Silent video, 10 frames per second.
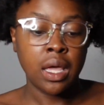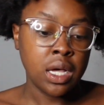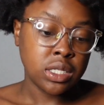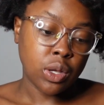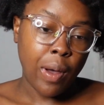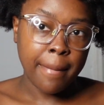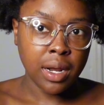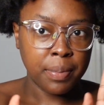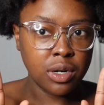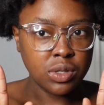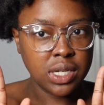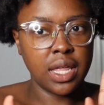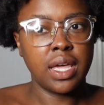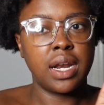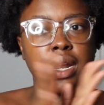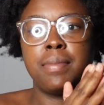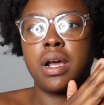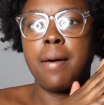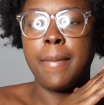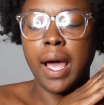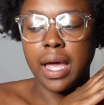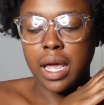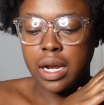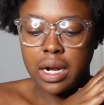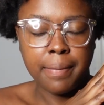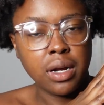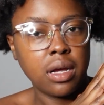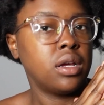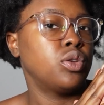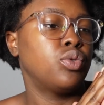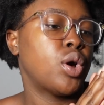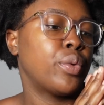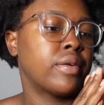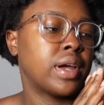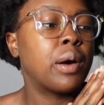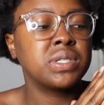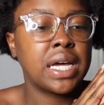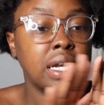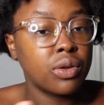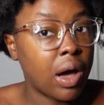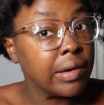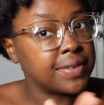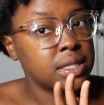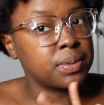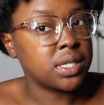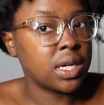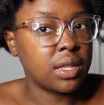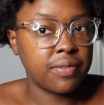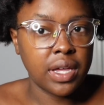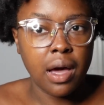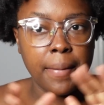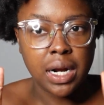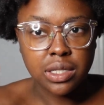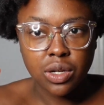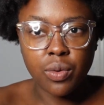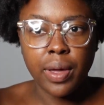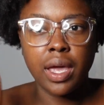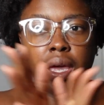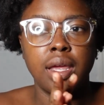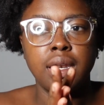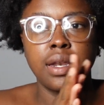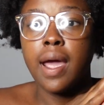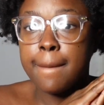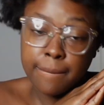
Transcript: So I'm gonna put it all together, and then I'm gonna come back, and then I'm gonna, you know, wear it. I wish I had a little outfit to put together for y'all, but I don't. And yeah.